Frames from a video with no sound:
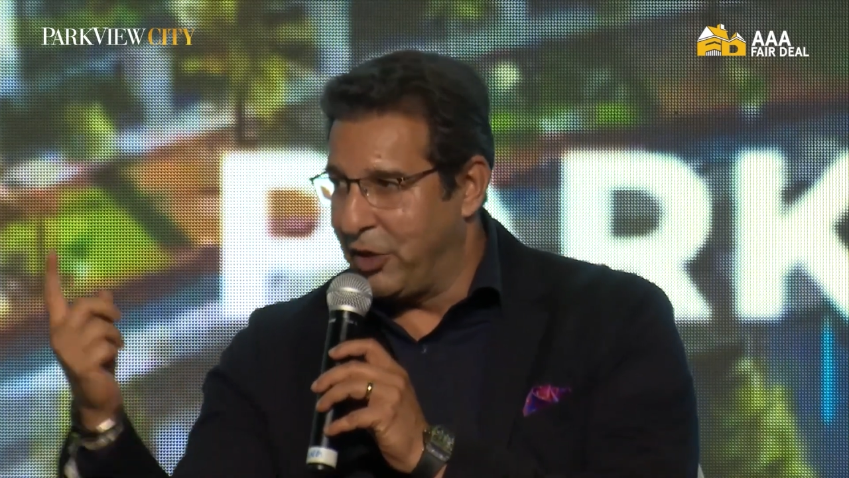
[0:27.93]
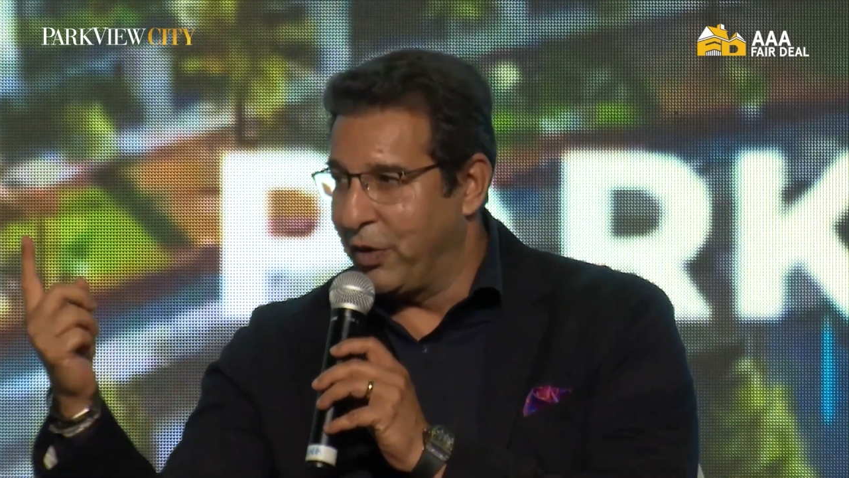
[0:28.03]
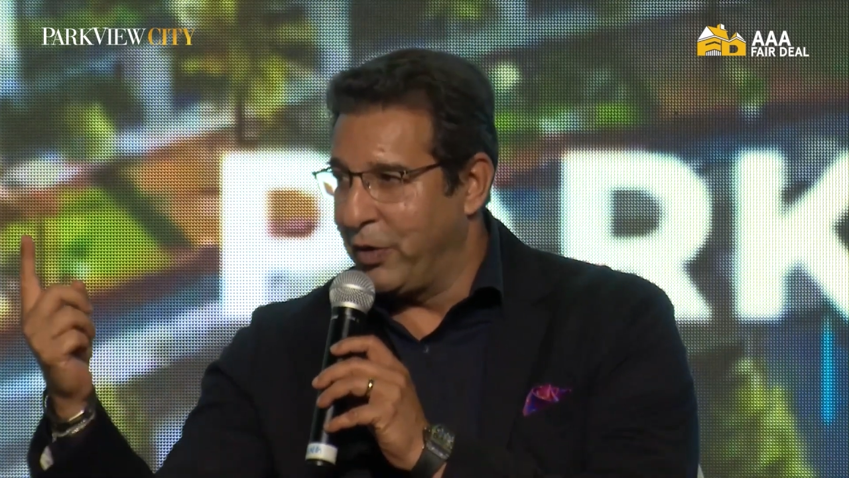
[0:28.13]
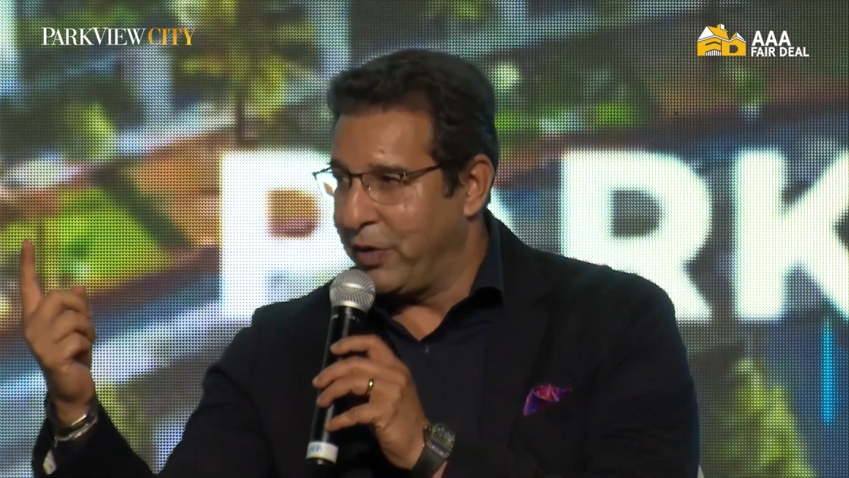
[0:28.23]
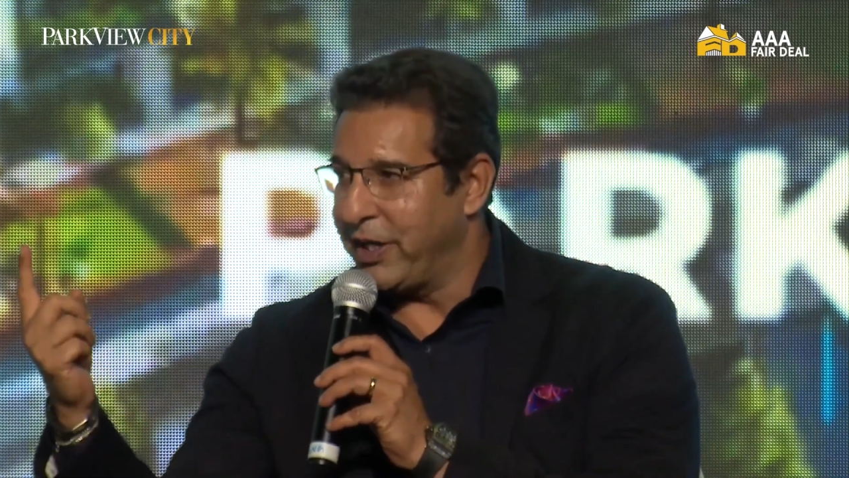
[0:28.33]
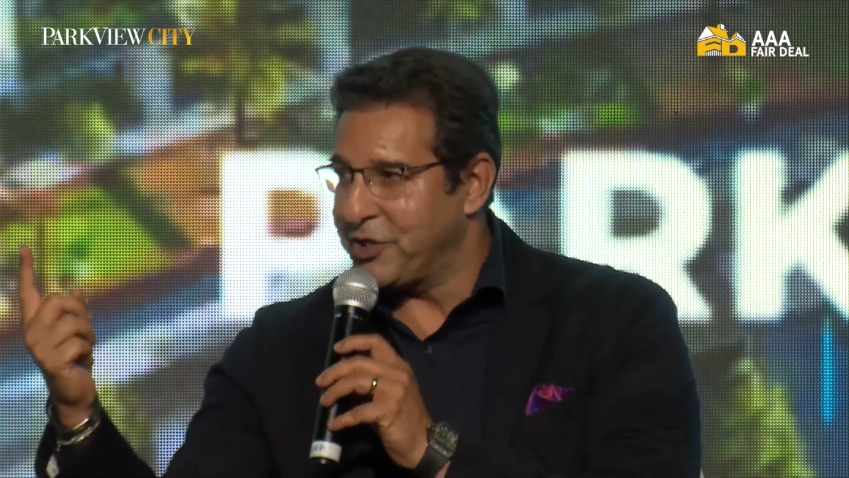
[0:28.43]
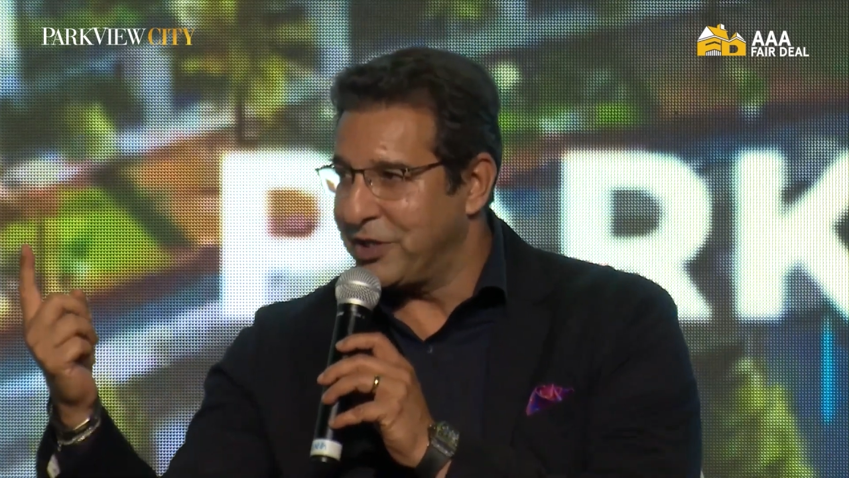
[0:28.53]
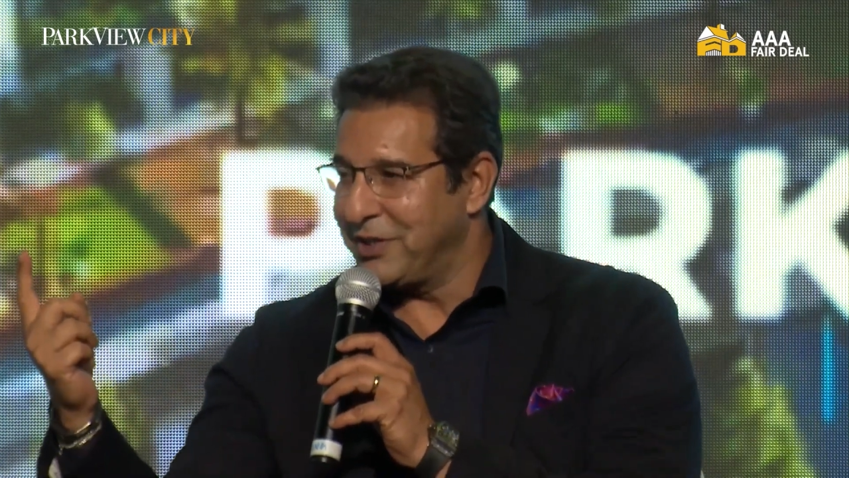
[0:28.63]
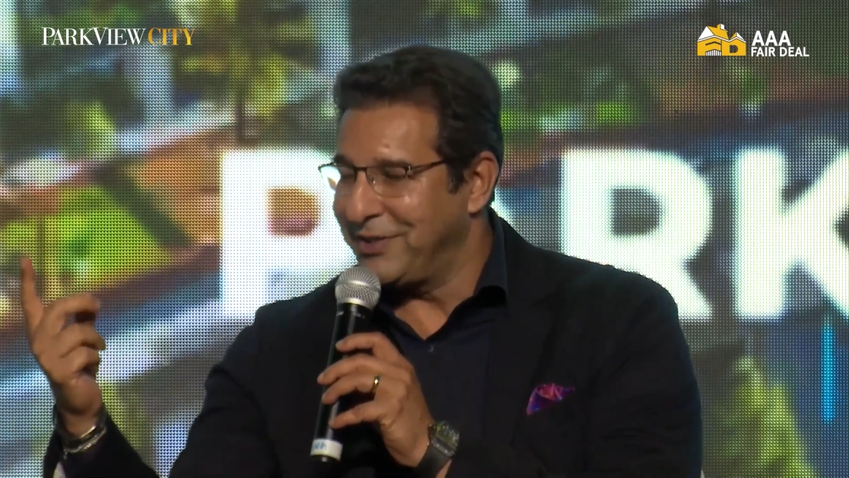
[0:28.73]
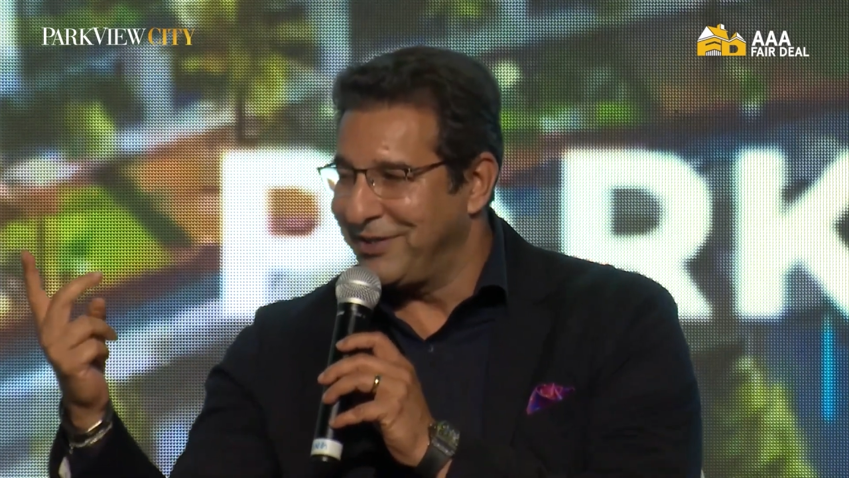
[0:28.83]

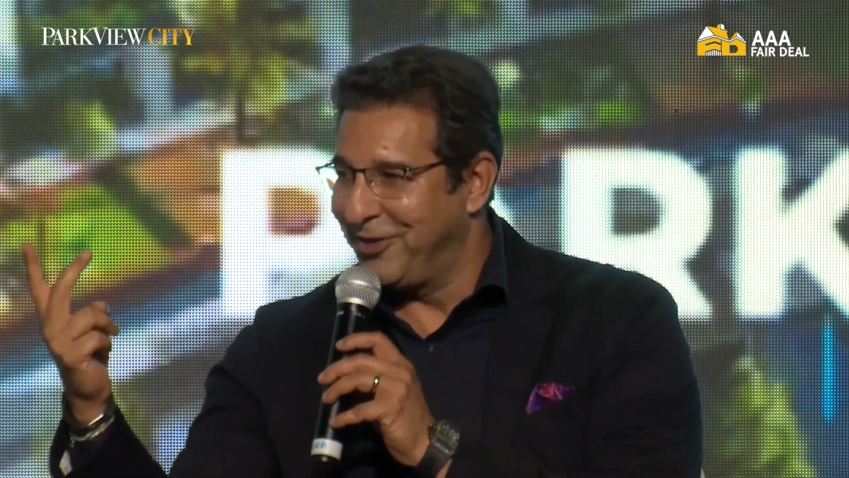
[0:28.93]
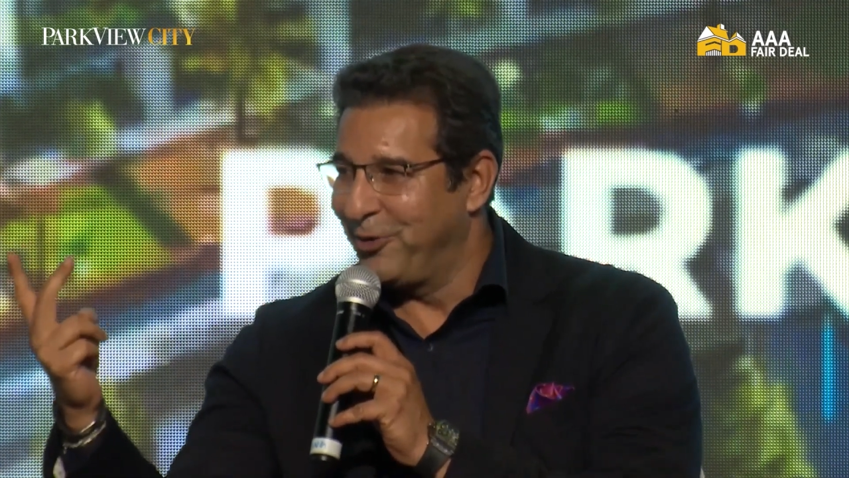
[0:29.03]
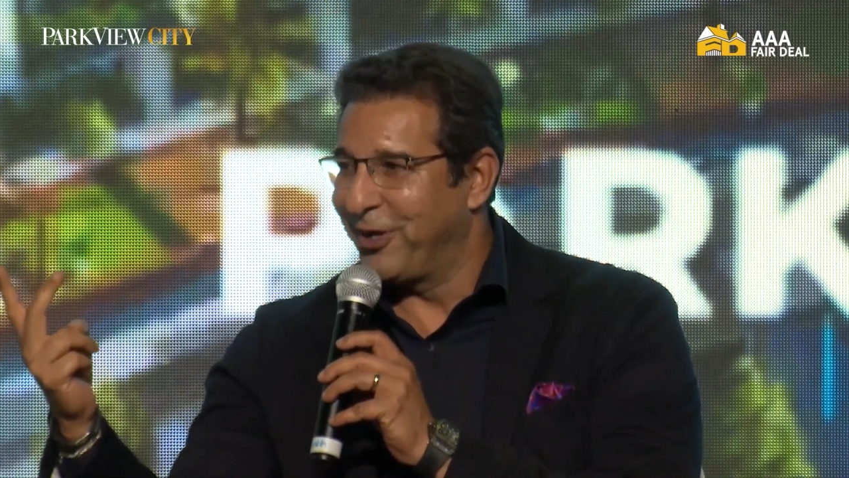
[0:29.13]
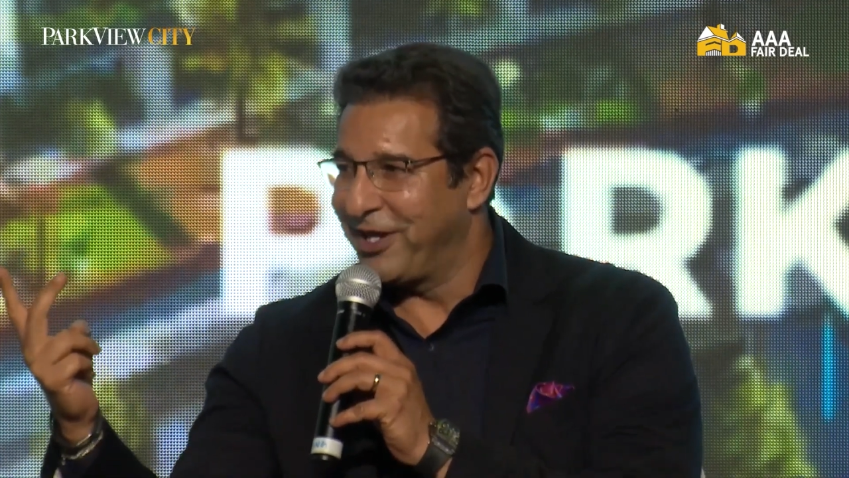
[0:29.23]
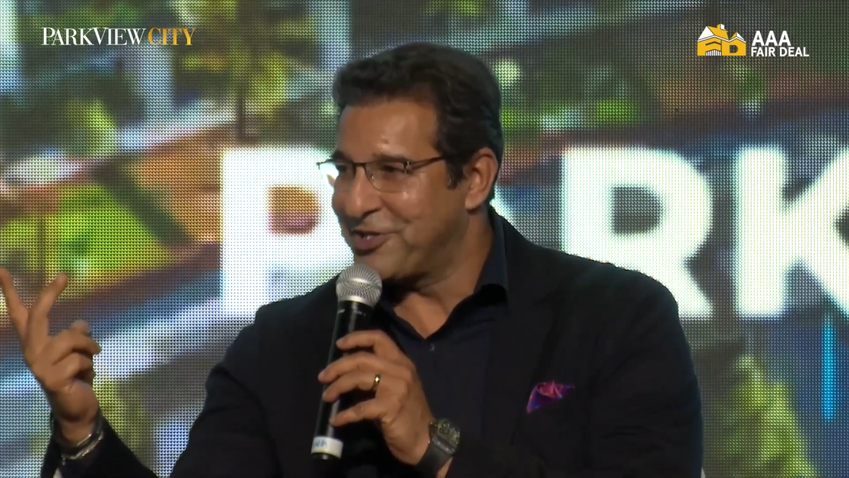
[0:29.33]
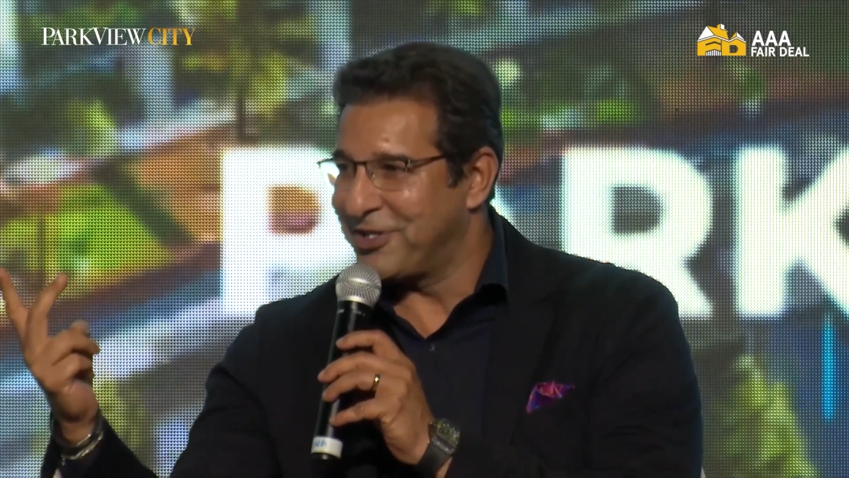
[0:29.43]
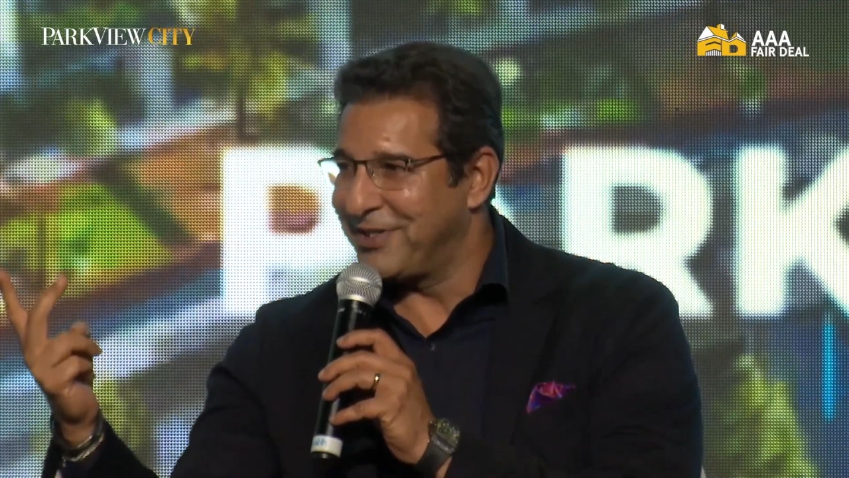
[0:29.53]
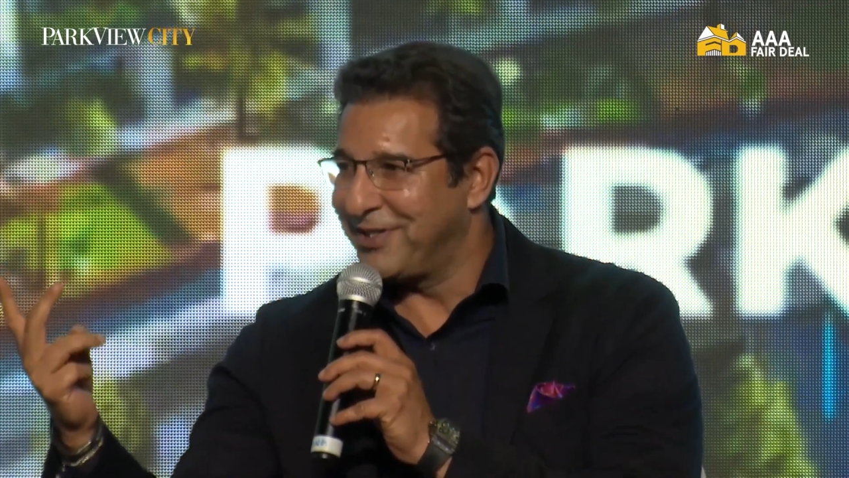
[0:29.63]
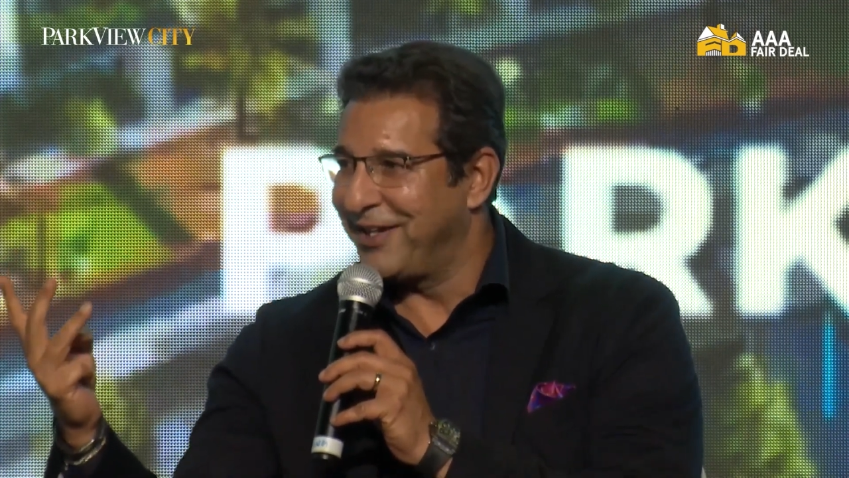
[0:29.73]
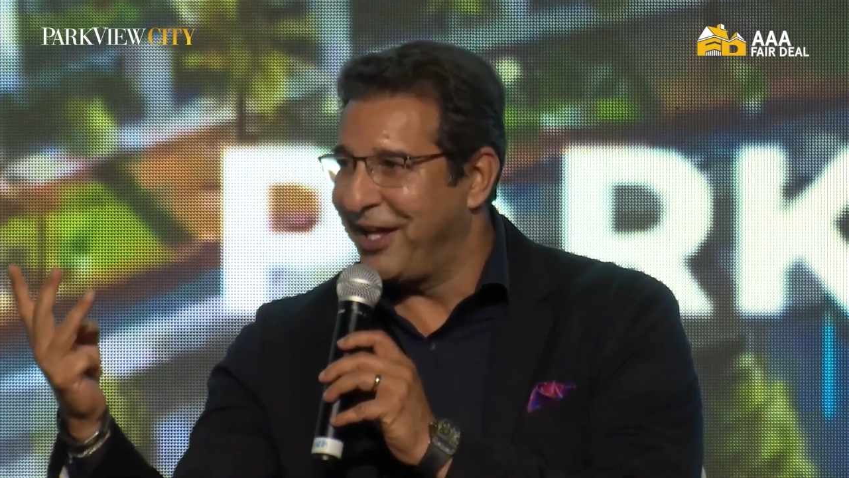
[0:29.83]
Location, location